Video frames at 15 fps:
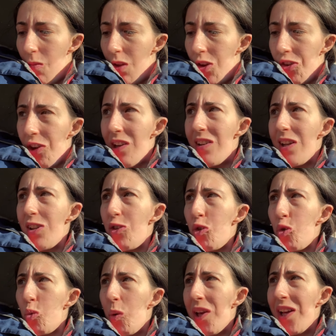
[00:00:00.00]
Should I take a
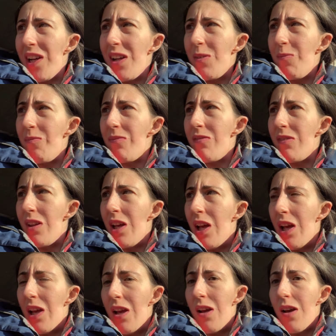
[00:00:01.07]
swig?
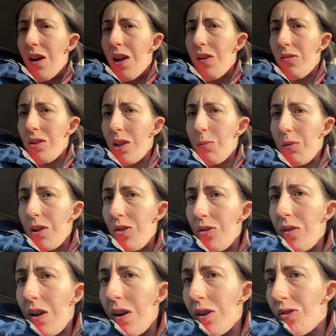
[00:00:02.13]
I don't think I'm gonna do
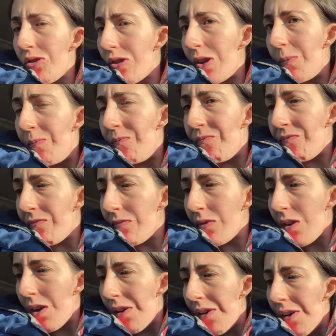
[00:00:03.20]
that, actually.
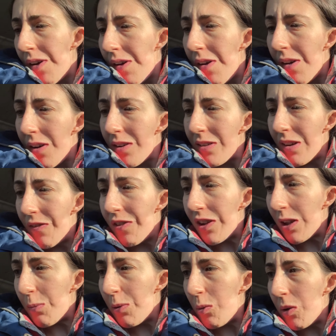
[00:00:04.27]
I feel like
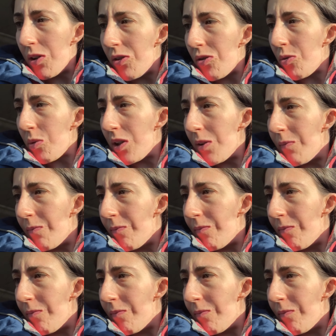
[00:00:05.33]
it'd be way too sweet.